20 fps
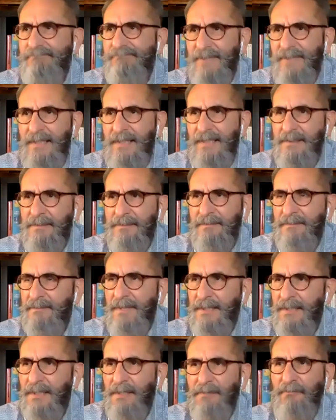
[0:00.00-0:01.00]
uh,
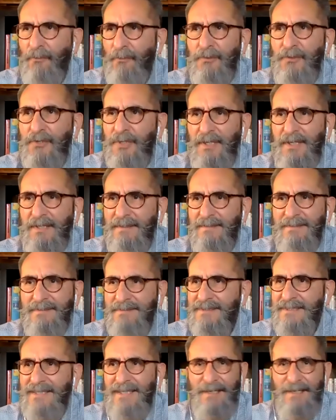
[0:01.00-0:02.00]
an unfortunate
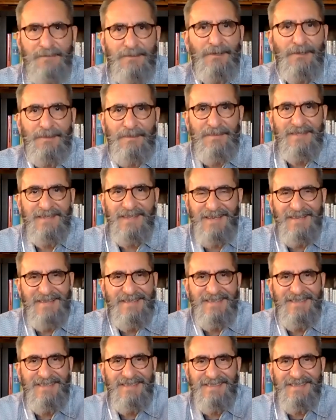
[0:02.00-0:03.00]
set of
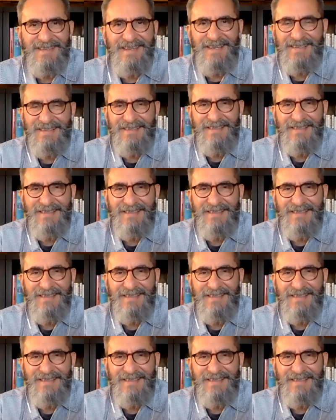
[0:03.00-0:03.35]
circumstances that